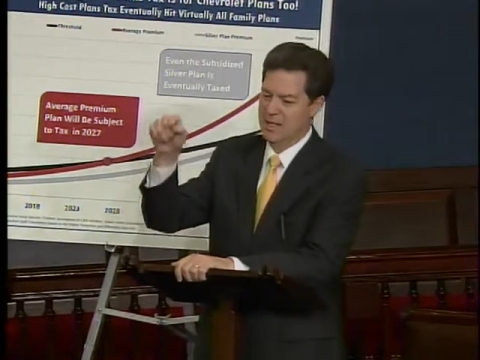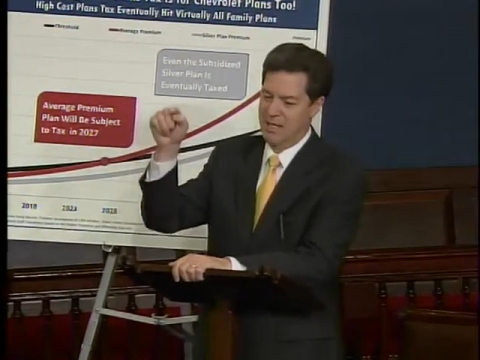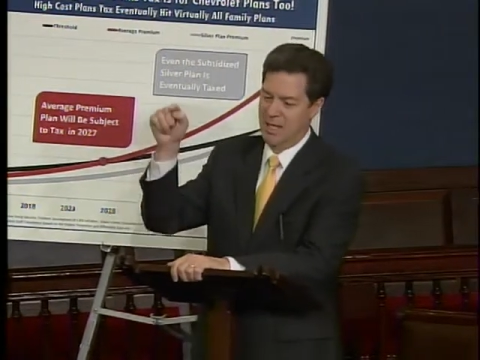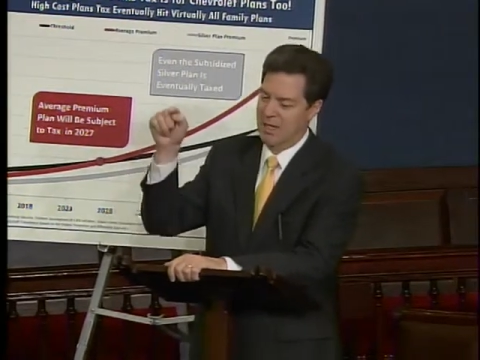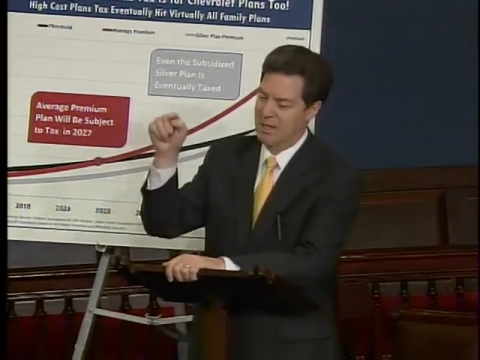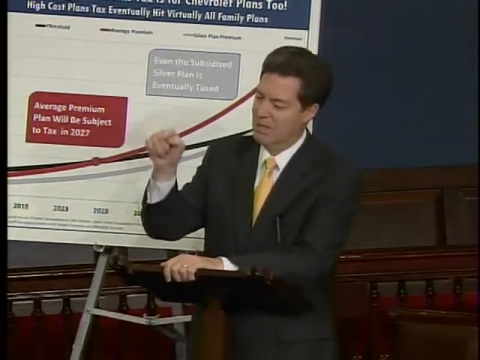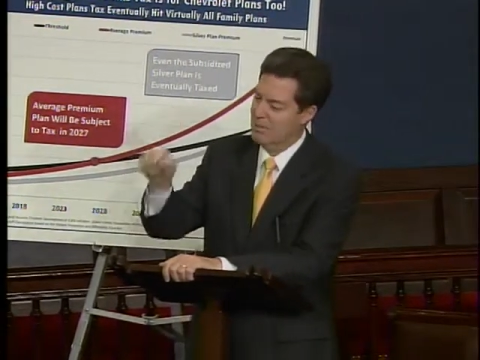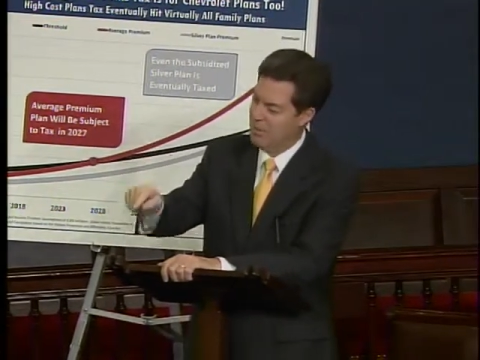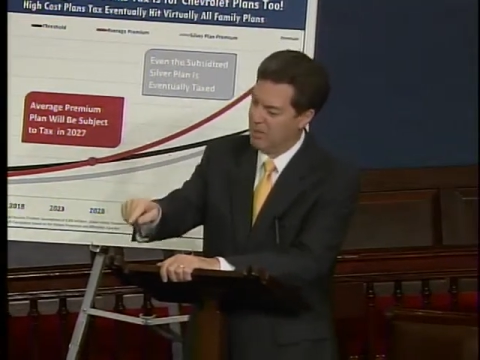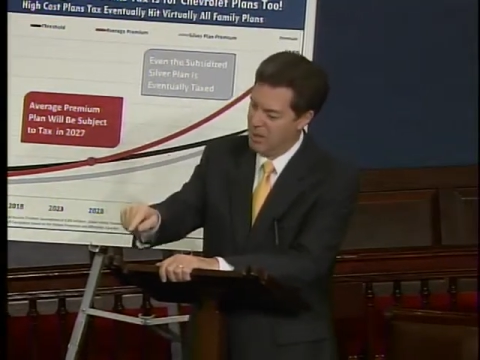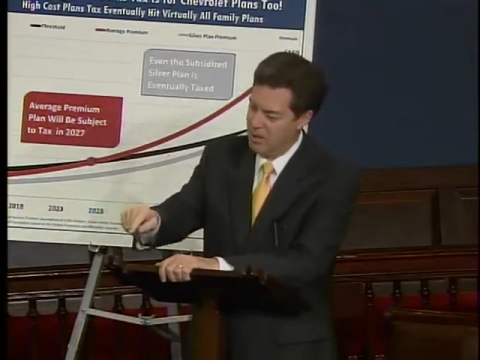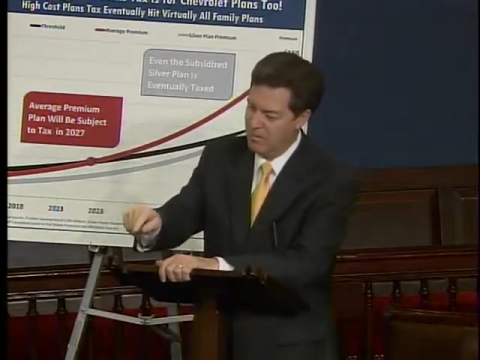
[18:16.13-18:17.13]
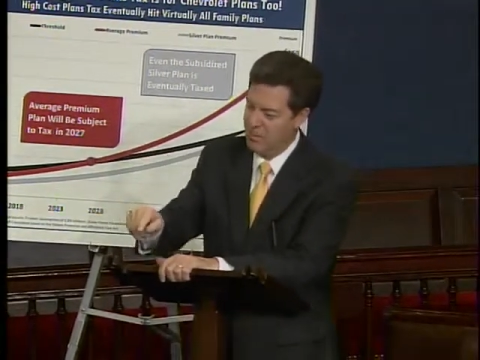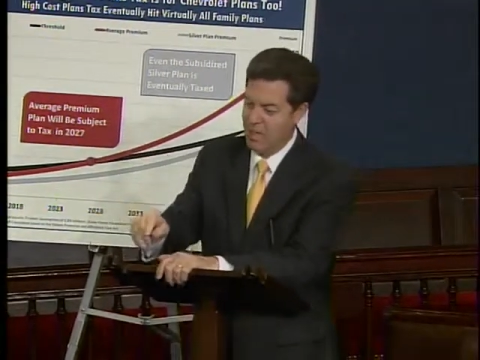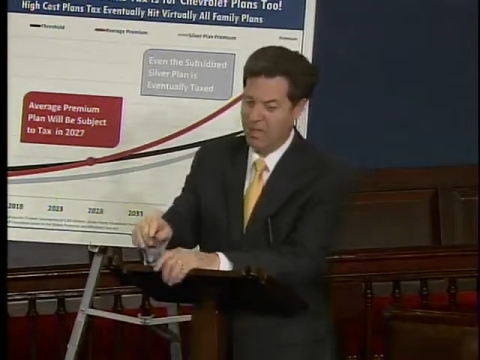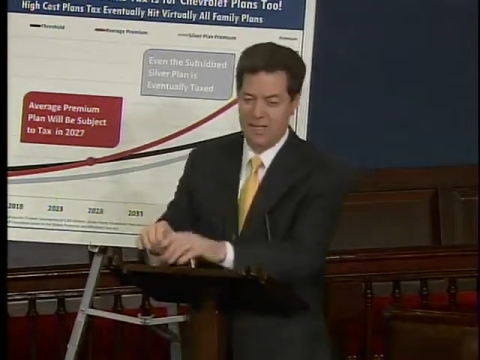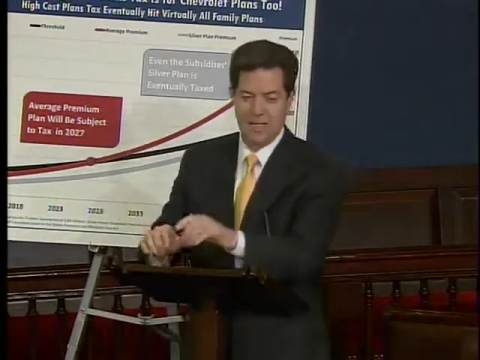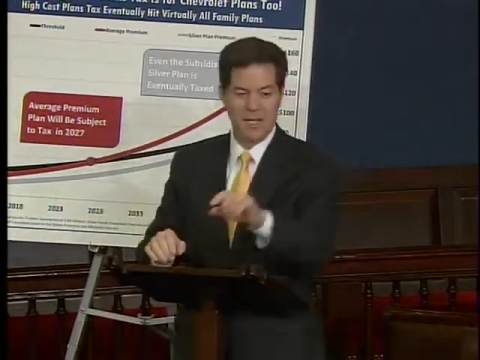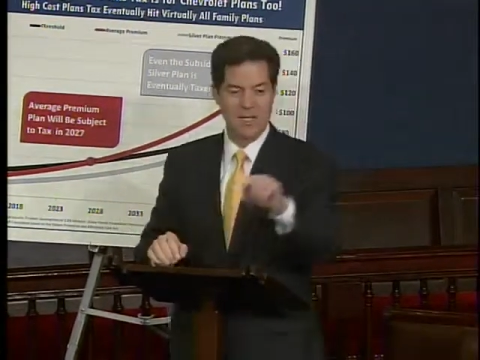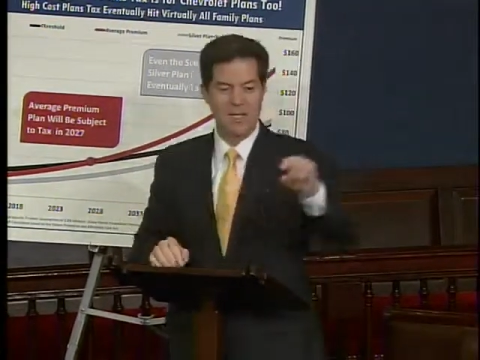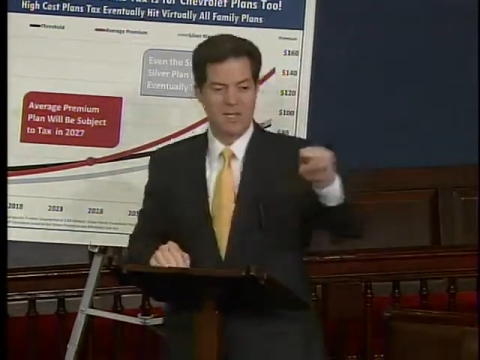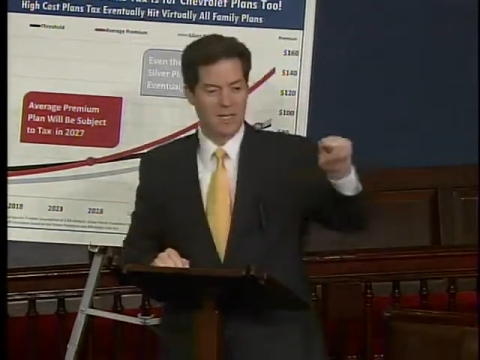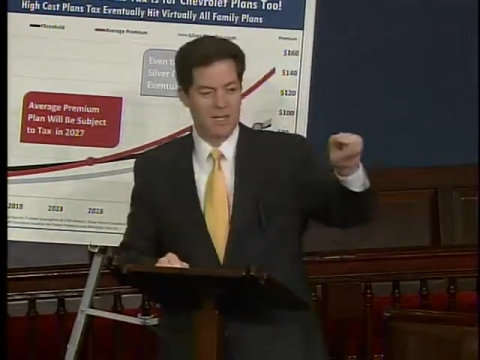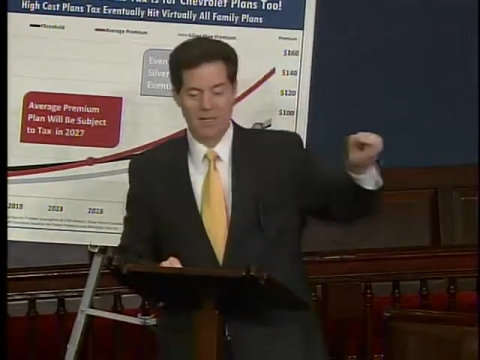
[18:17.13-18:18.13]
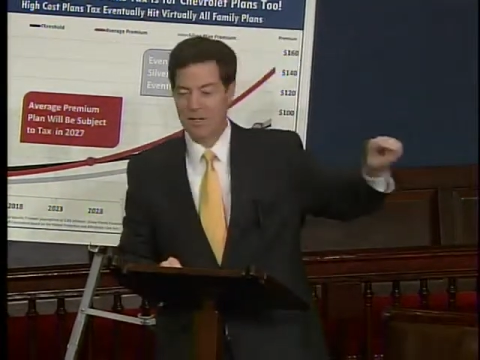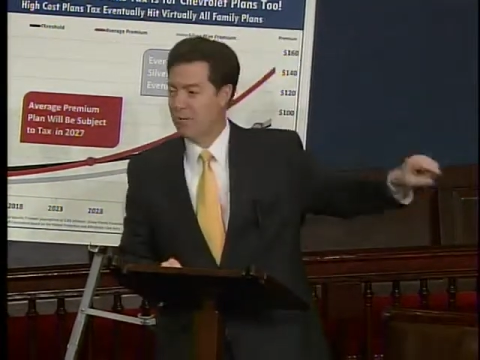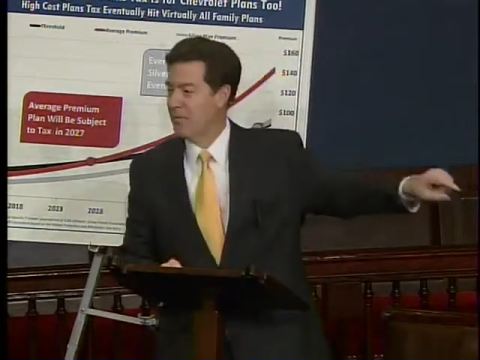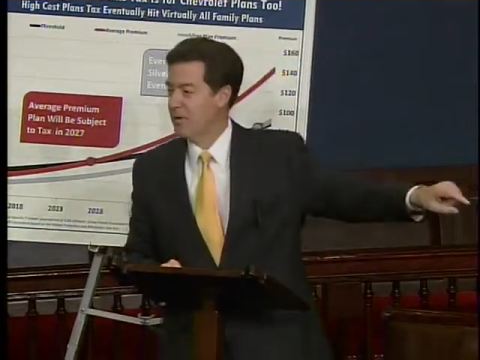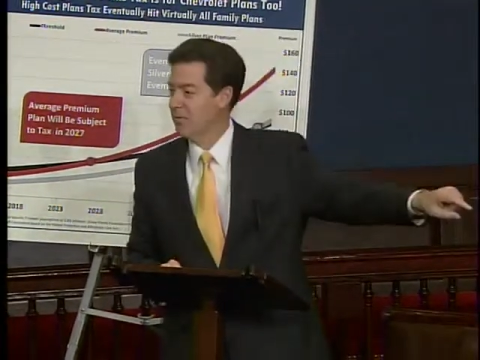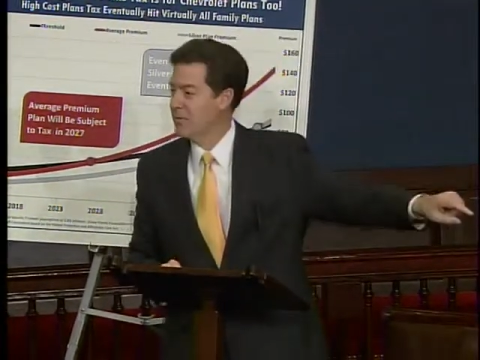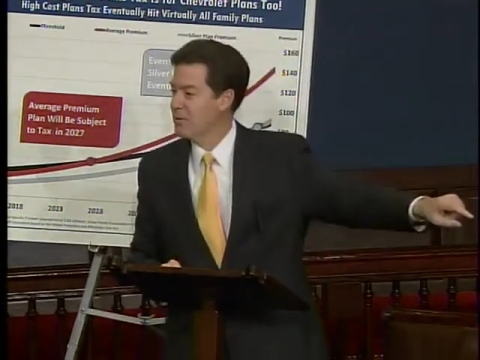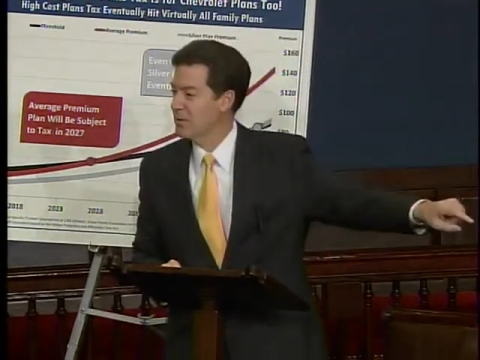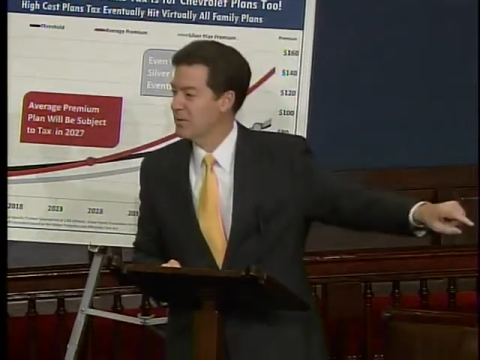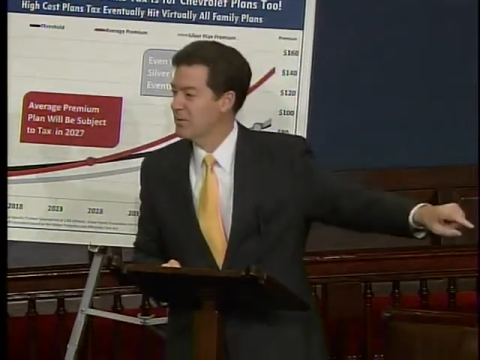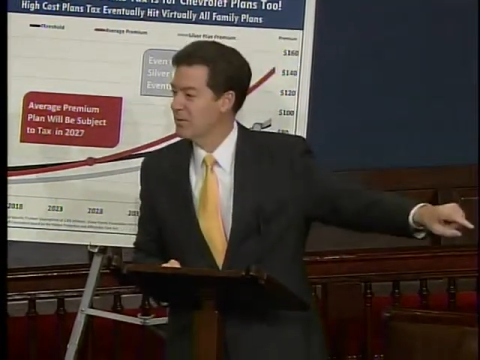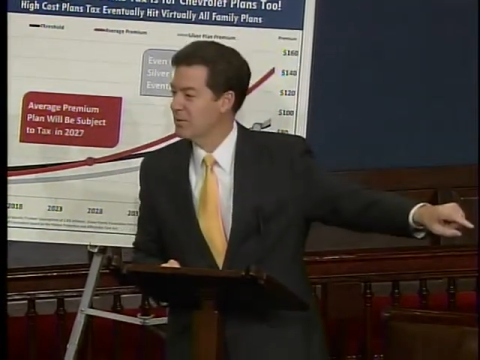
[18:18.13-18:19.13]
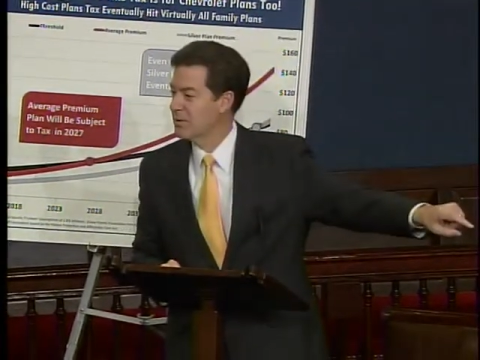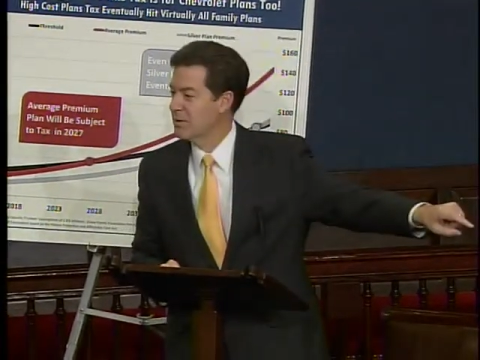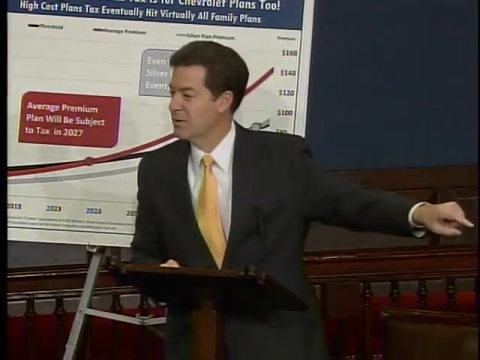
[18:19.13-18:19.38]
taking it, putting it in Medicaid, and taking it away from schools.